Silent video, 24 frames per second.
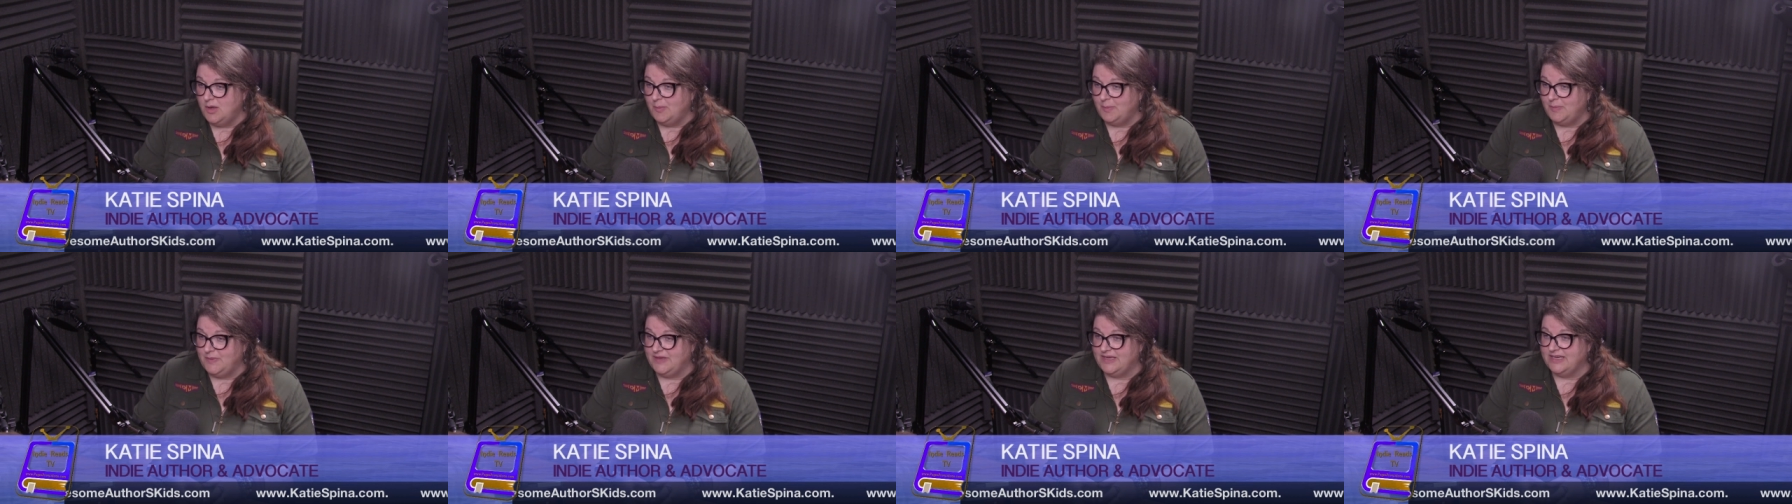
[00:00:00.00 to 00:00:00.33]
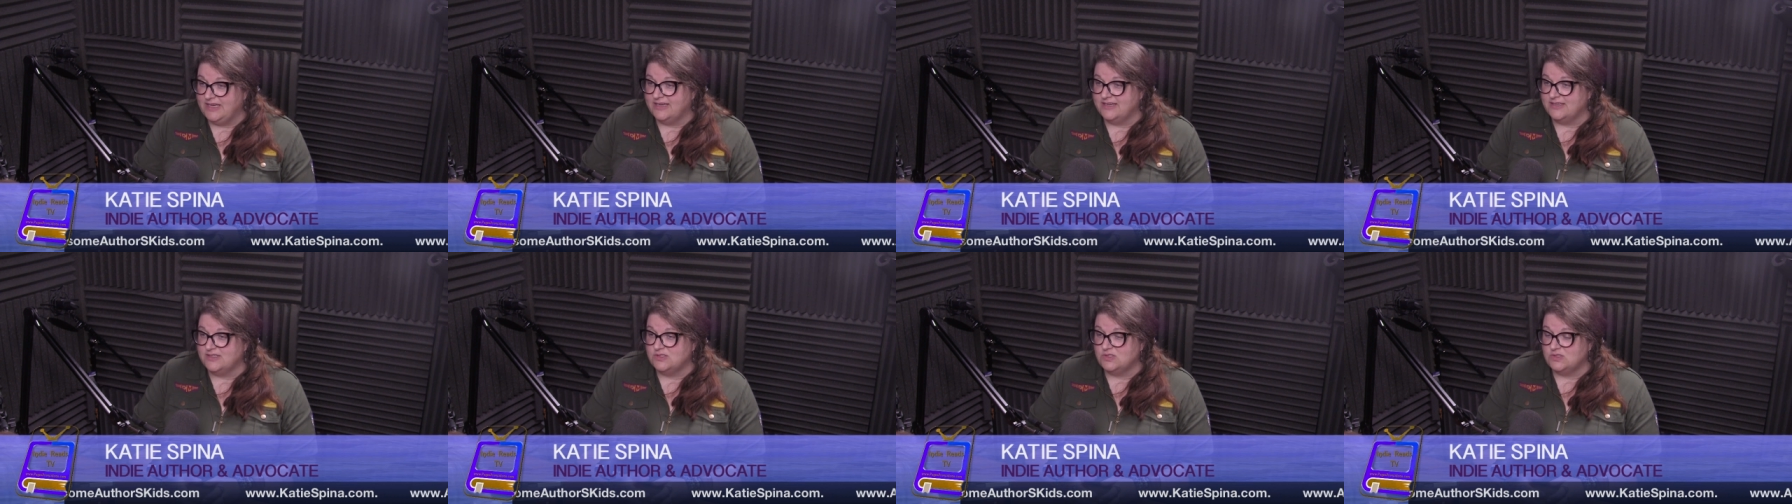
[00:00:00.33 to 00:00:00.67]

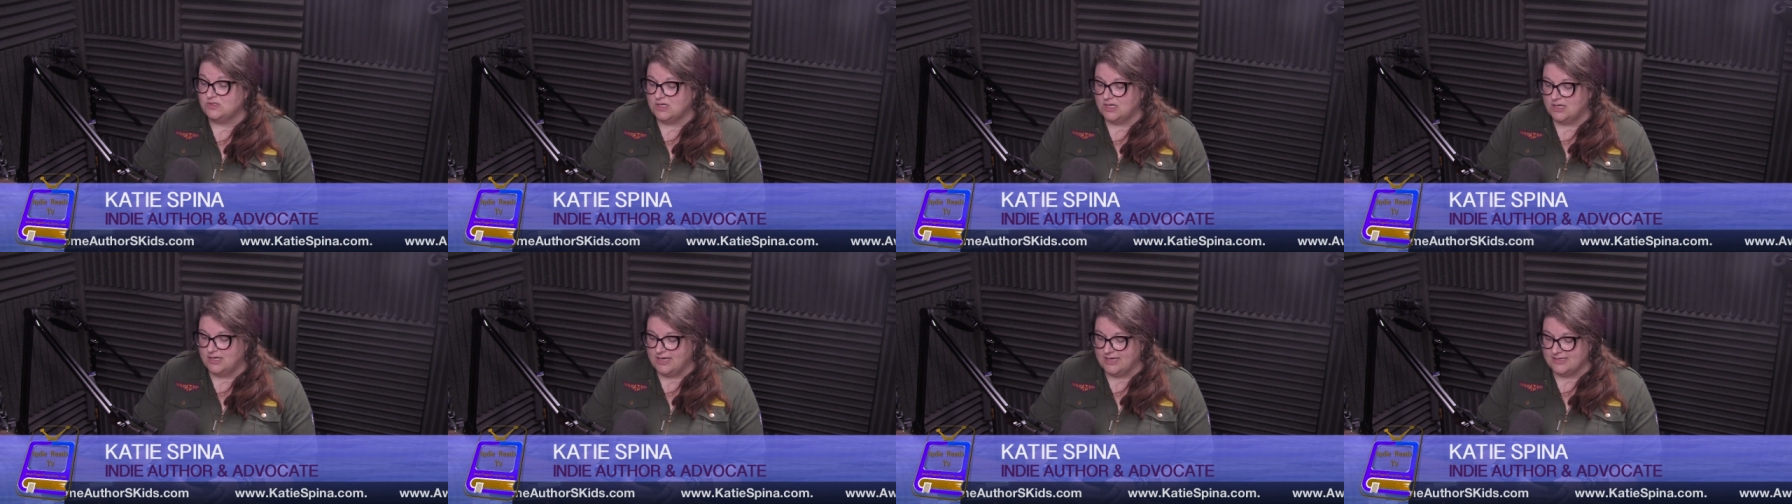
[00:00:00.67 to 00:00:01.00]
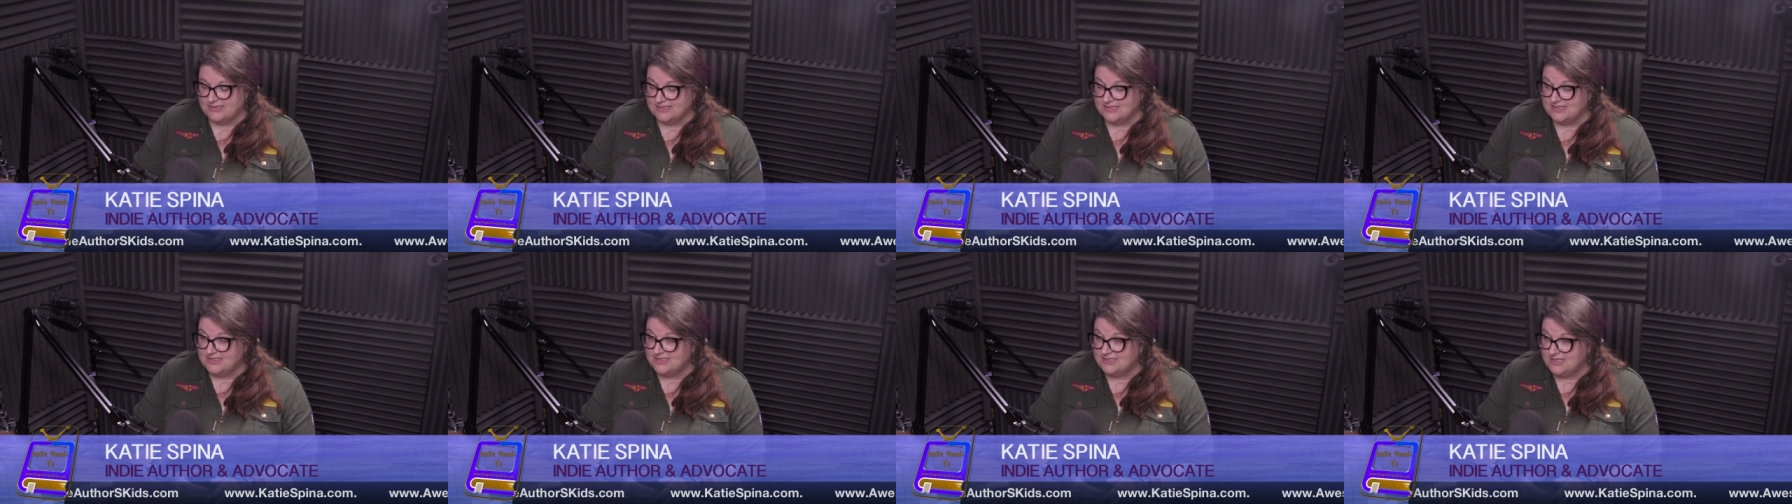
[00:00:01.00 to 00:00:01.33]
because
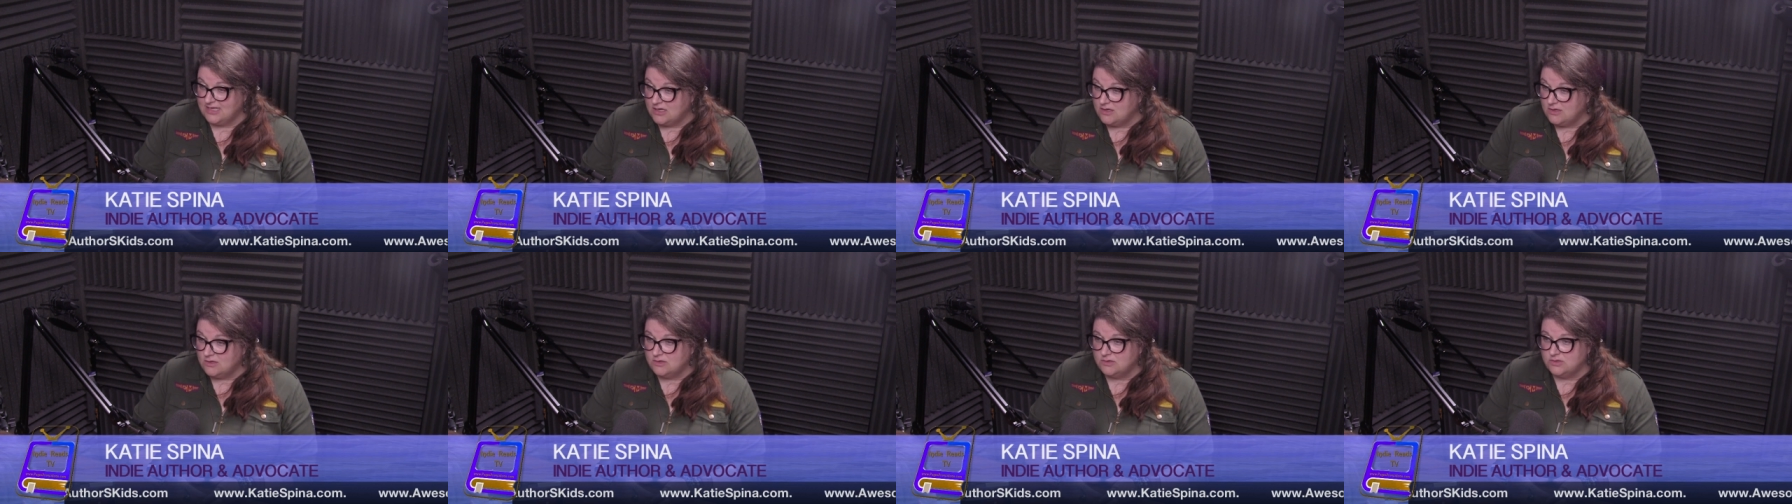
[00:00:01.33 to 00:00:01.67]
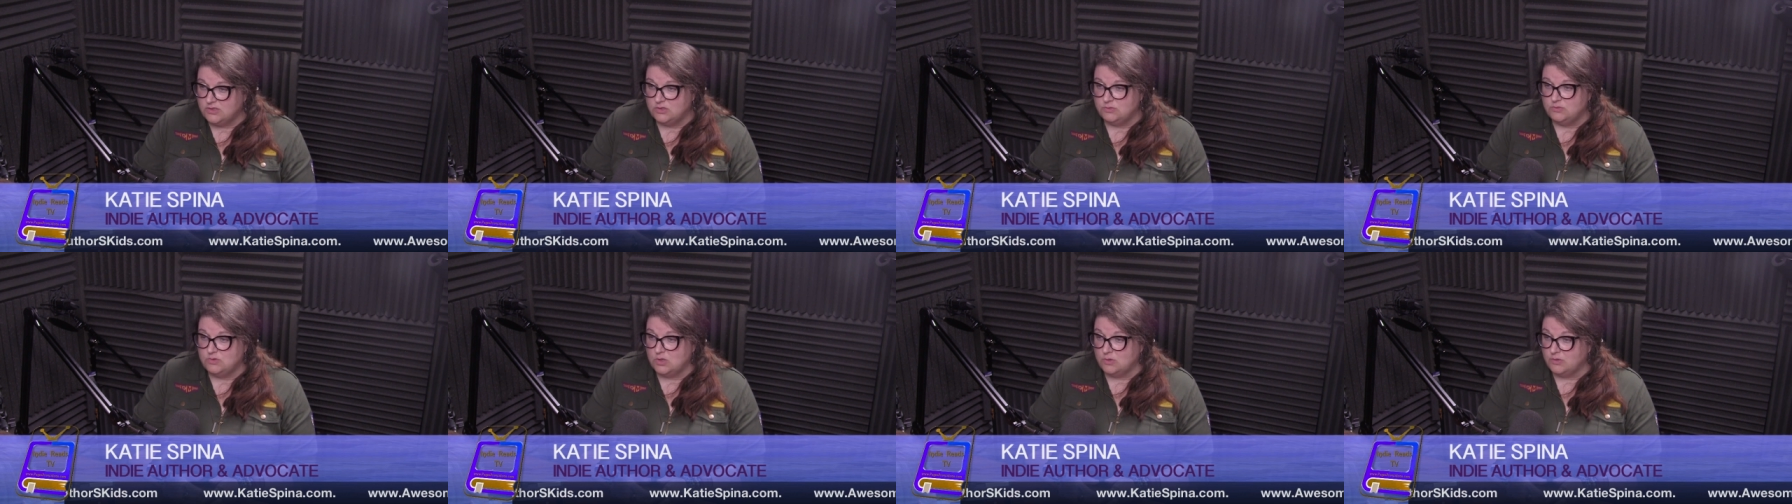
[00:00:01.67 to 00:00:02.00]
as a skill
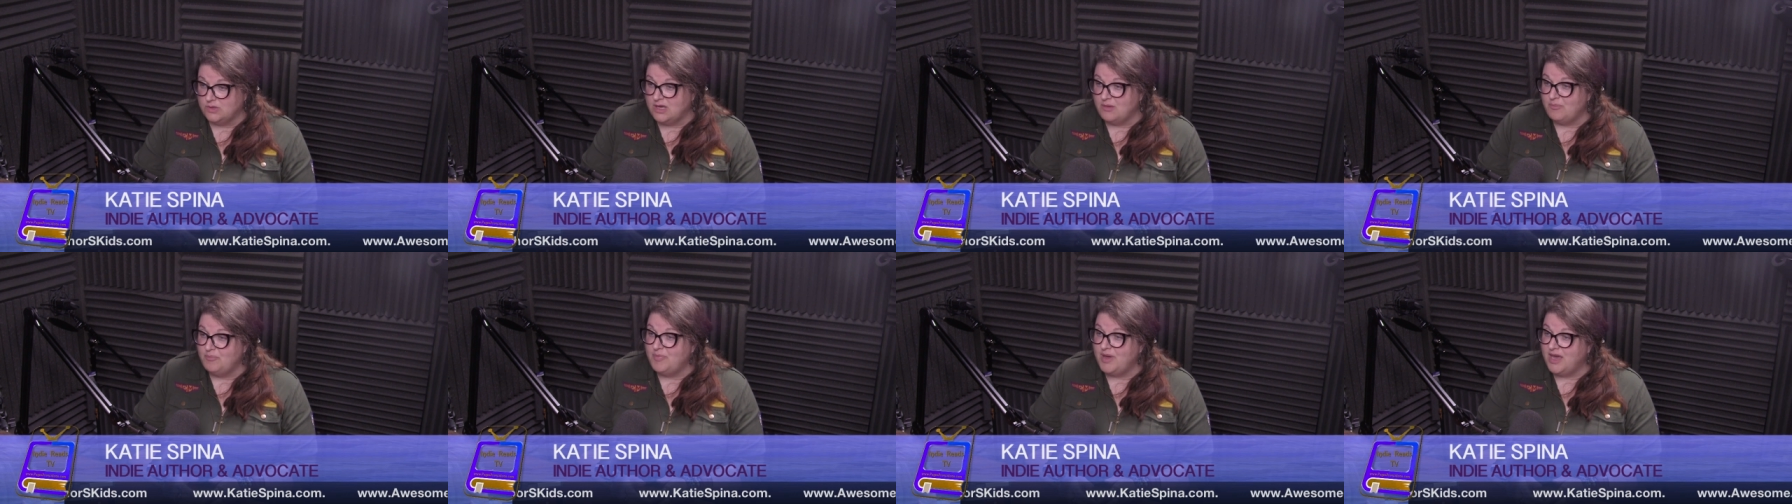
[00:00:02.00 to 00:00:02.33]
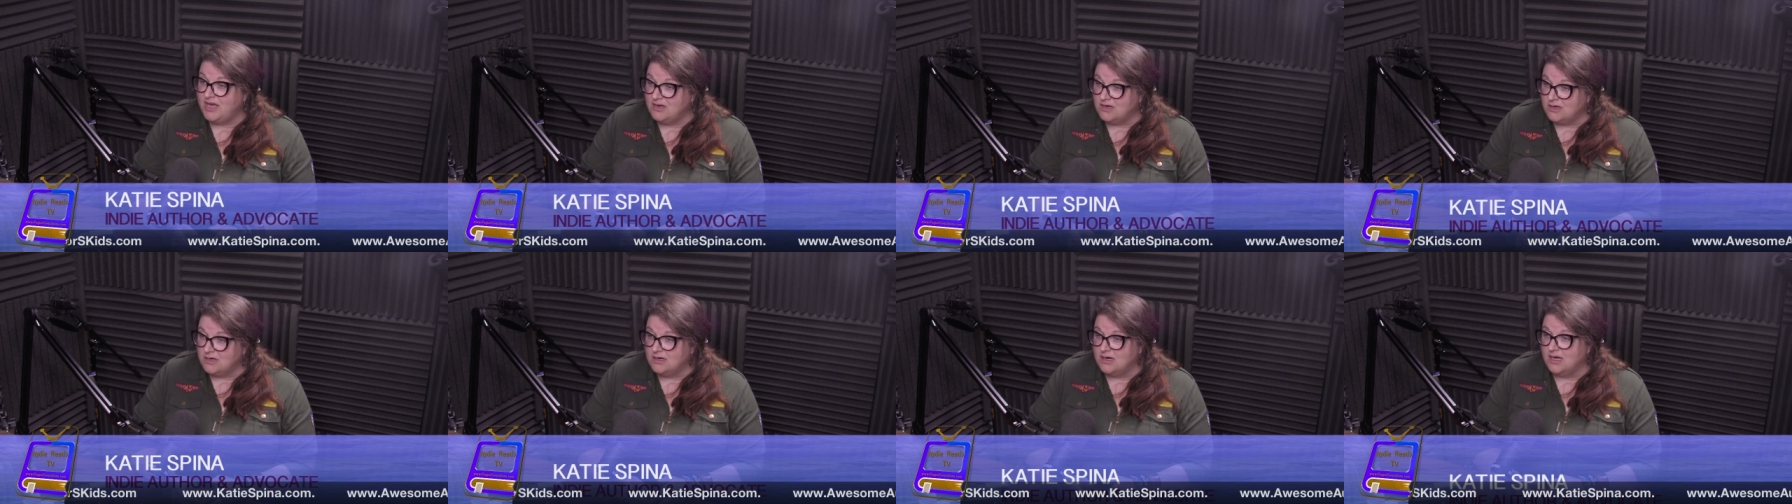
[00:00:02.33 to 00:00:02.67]
you don't get
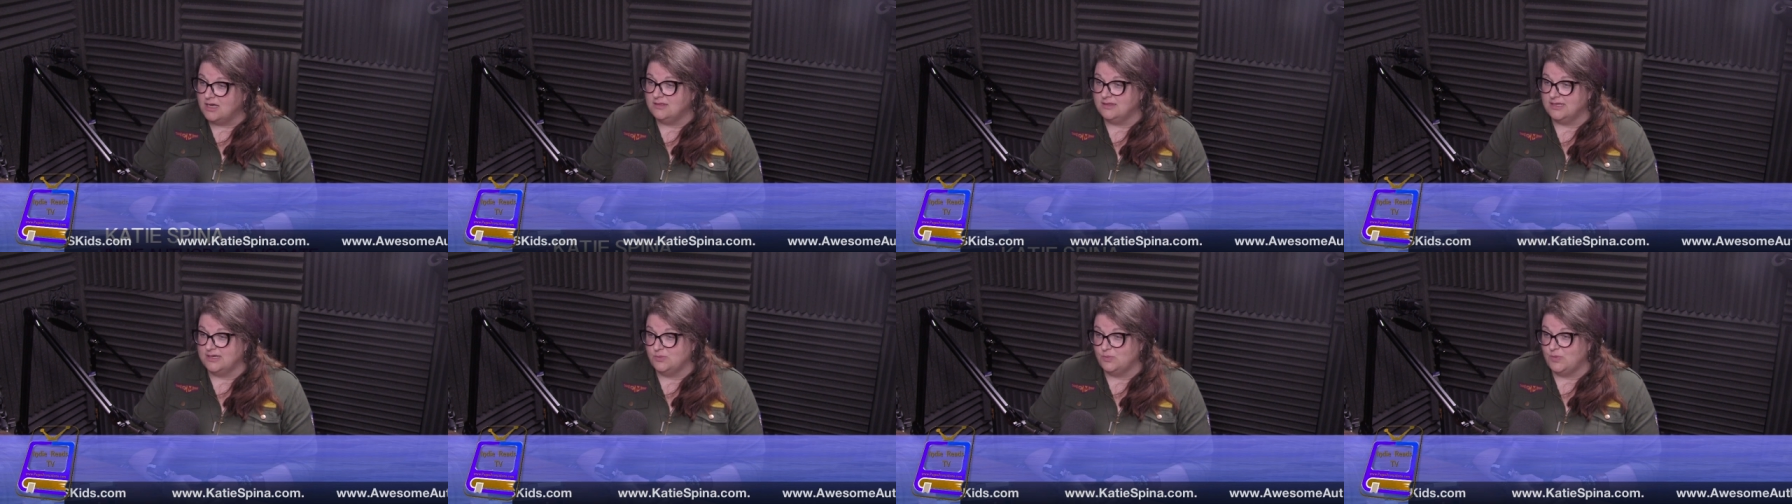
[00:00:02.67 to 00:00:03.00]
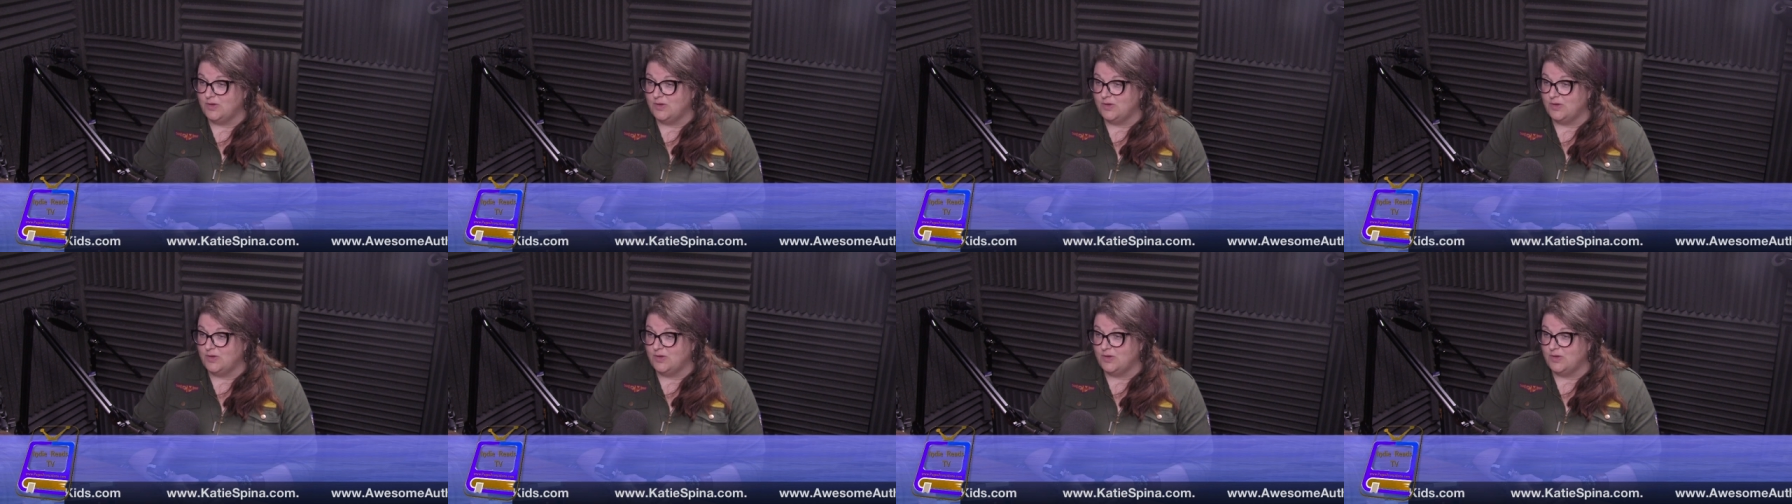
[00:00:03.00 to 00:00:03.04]
better unless